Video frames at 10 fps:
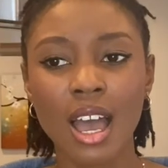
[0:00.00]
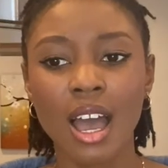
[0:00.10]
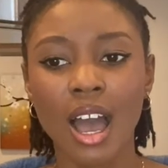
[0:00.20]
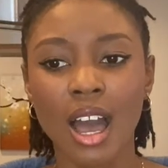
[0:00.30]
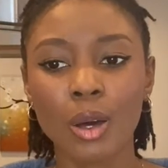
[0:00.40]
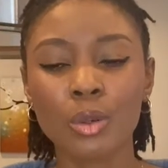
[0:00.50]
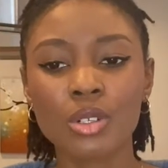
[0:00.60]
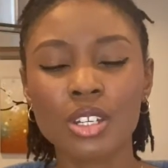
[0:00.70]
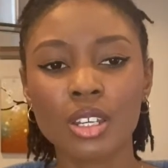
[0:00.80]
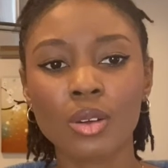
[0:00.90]
I
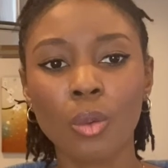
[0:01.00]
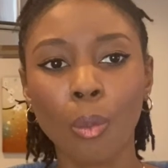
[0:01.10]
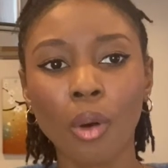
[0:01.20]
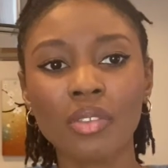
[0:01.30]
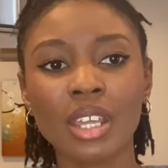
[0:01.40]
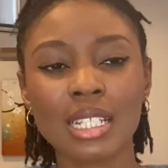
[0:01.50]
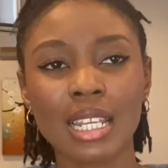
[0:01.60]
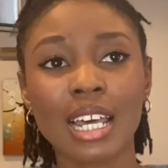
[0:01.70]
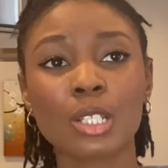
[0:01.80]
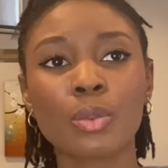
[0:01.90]
would want that to last,